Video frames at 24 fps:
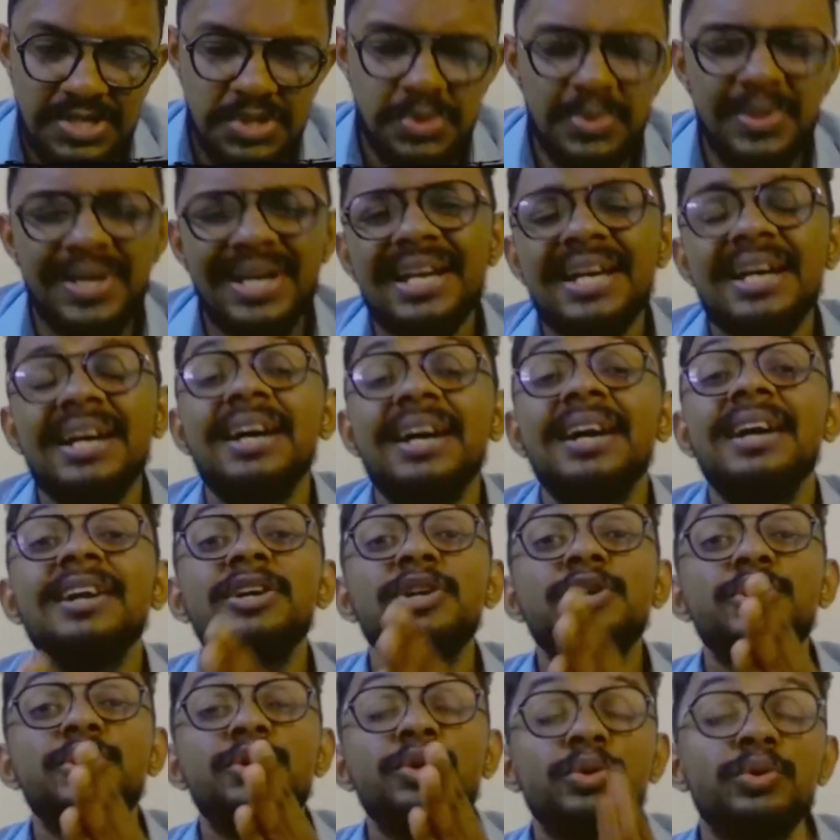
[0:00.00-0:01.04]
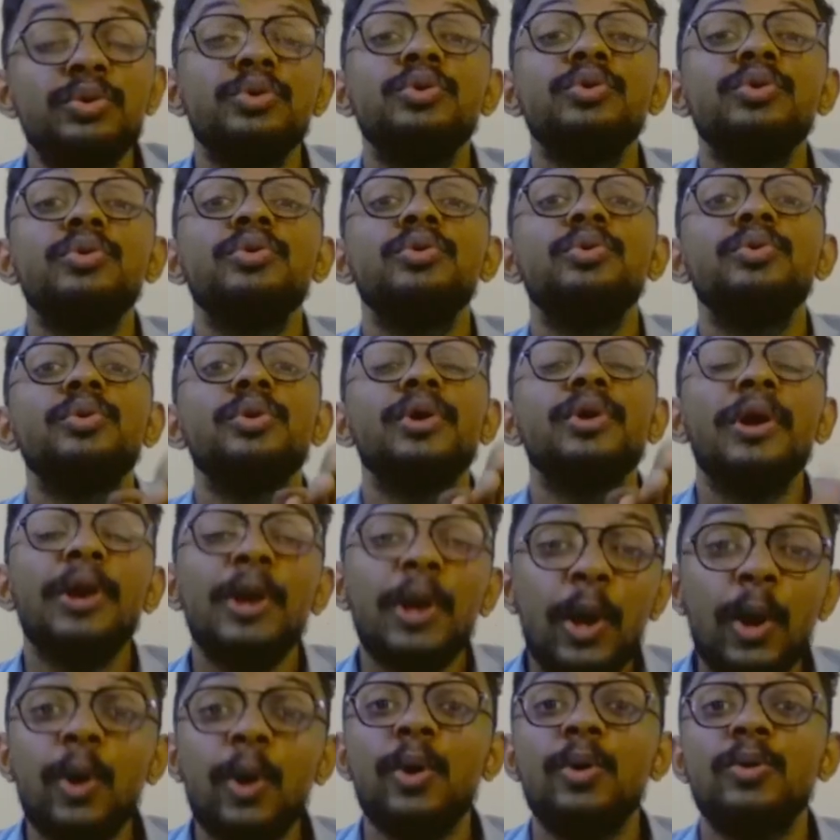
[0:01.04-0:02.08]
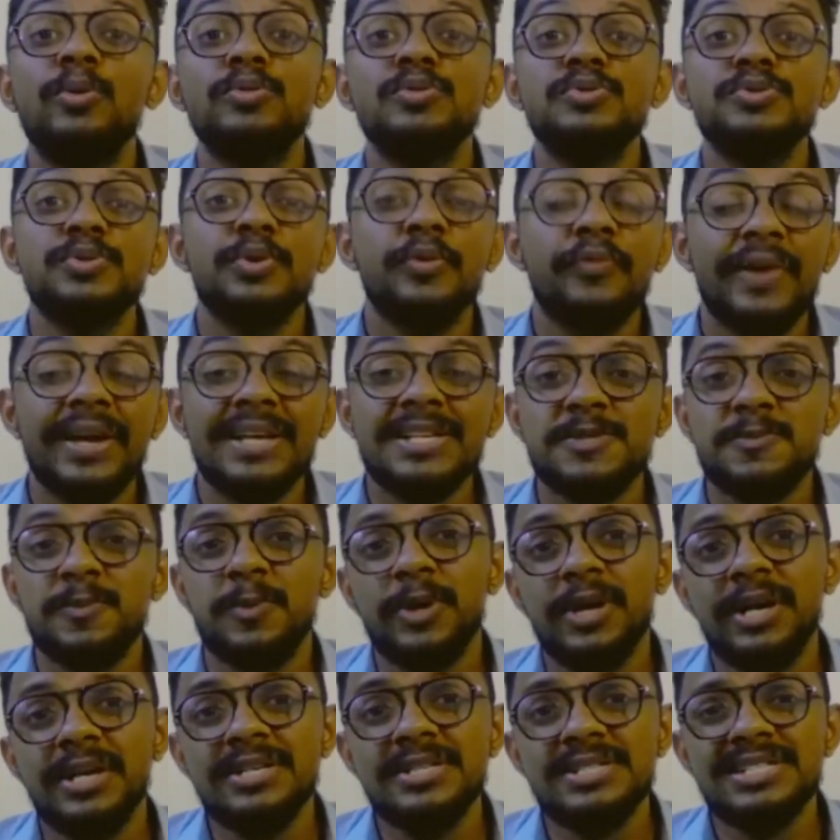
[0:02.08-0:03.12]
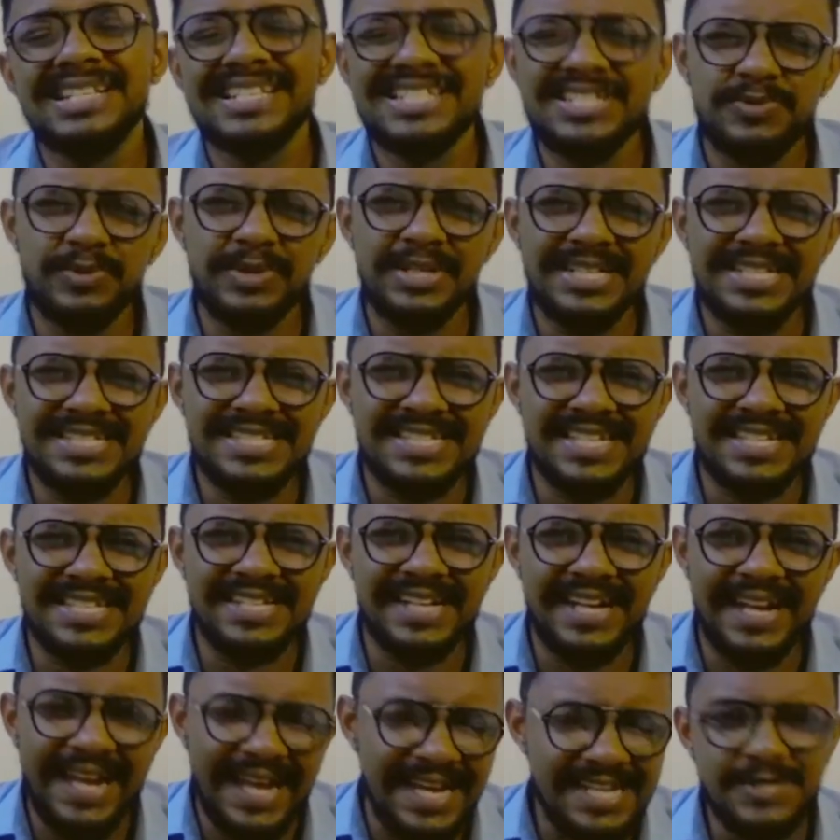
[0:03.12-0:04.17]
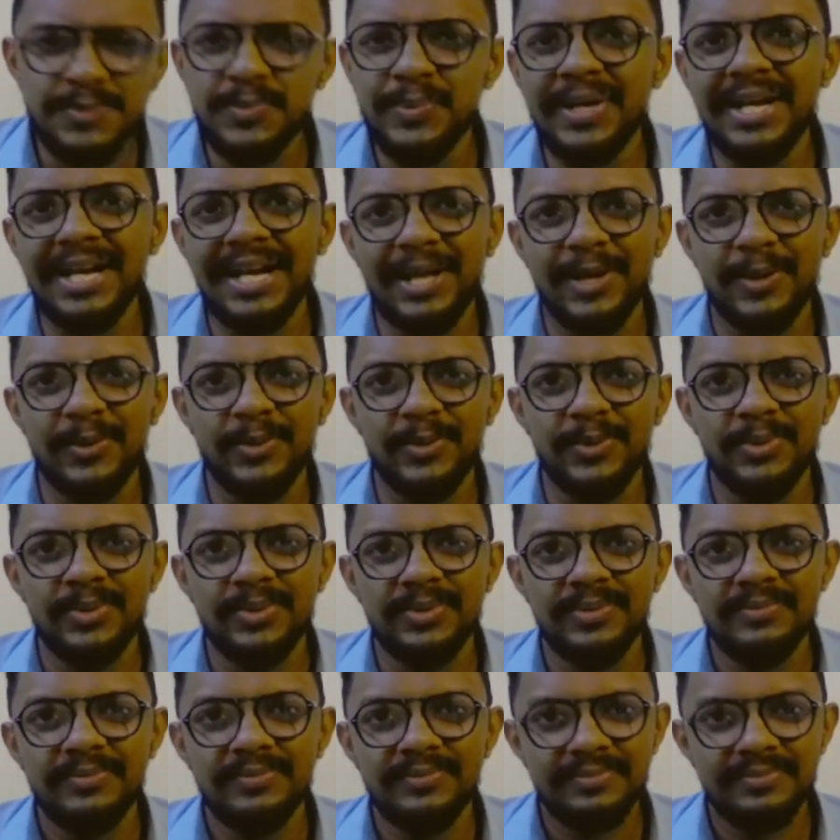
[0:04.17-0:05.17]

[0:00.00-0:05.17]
So we learned two laws of exponents as we'll discuss in the next video.